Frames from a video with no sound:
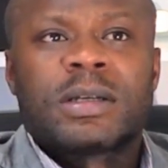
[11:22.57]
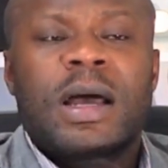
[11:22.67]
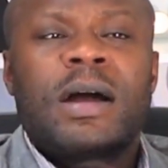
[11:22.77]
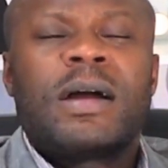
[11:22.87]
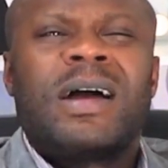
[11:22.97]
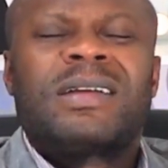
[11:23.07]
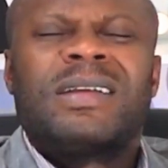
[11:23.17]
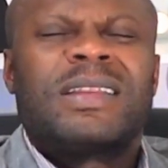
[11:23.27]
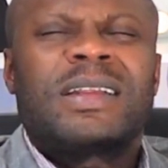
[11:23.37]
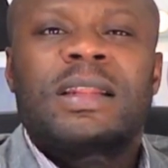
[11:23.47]

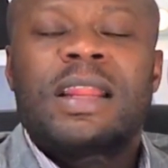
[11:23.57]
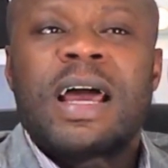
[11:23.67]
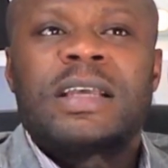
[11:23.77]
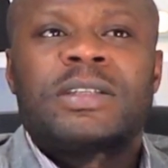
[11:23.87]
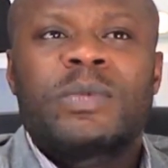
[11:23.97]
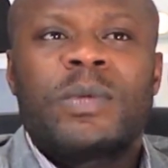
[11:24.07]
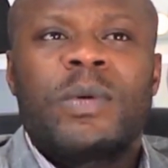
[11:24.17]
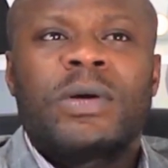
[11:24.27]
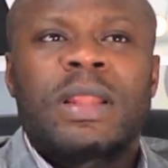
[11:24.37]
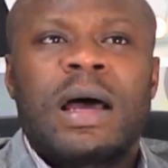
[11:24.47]
I think the last Super
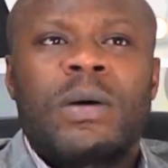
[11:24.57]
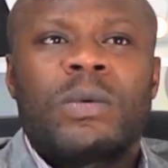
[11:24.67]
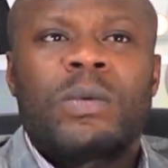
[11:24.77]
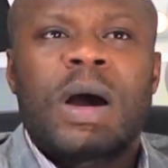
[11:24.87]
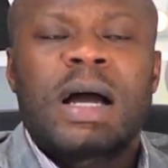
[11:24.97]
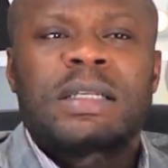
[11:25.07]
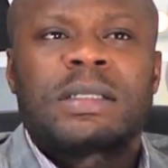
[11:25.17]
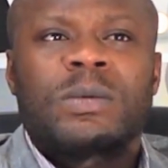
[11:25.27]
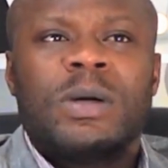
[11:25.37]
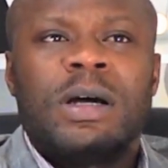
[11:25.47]
Bowl I
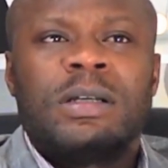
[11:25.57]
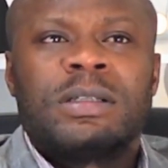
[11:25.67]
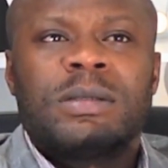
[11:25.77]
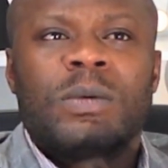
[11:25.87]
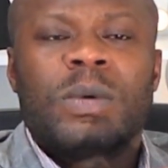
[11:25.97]
watched was